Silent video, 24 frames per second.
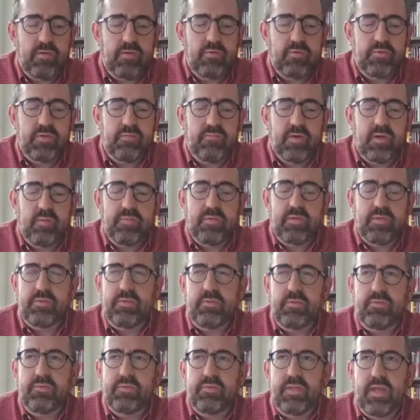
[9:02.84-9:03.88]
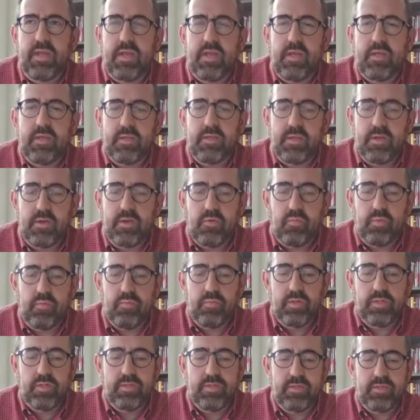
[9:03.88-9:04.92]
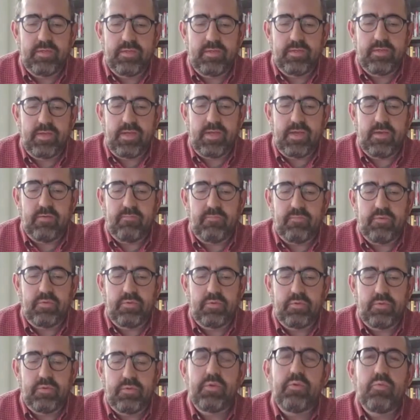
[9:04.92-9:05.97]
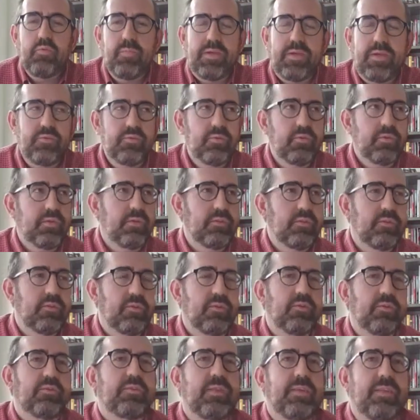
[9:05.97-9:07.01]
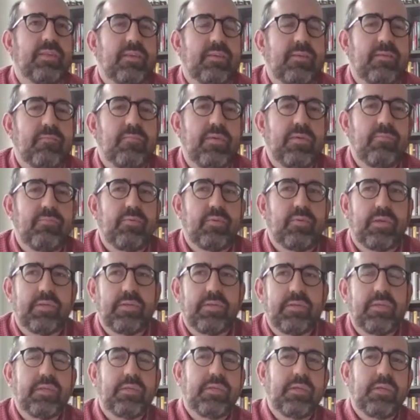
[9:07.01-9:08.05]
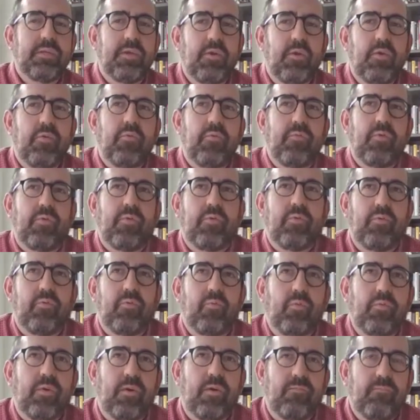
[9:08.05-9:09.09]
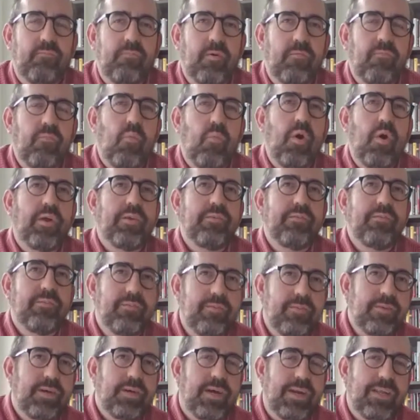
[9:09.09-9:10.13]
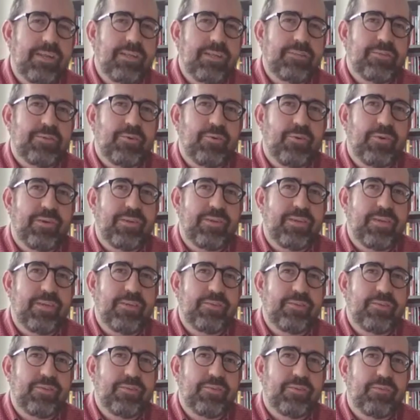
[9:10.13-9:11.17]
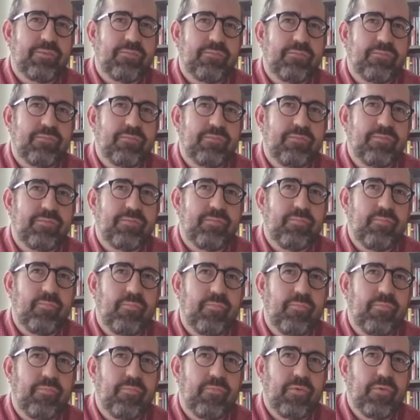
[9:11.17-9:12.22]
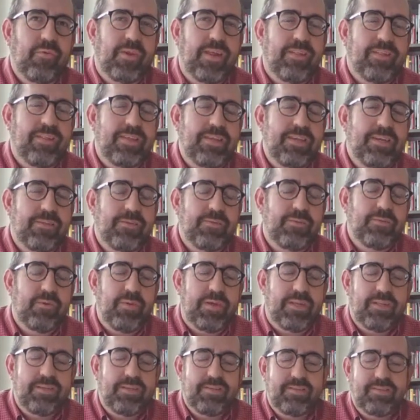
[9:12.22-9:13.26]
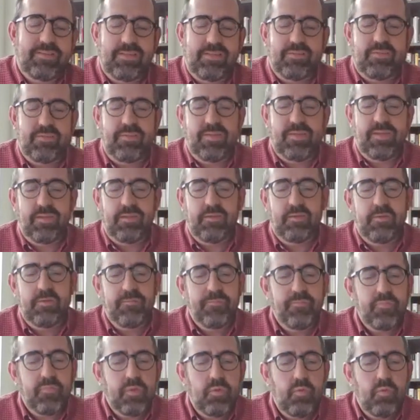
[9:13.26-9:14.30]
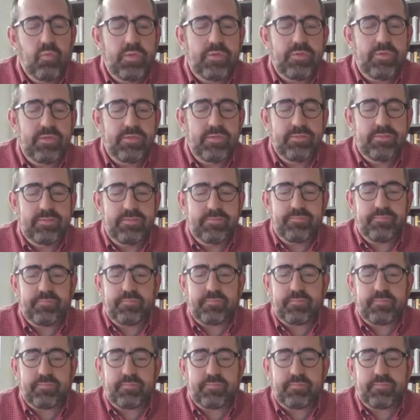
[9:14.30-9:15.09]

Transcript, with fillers: of energy environment issues today, you know, we really have two major concerns. And I think some people on of, of one ideological orientation sort of forget the other or pay less attention to the other, which is,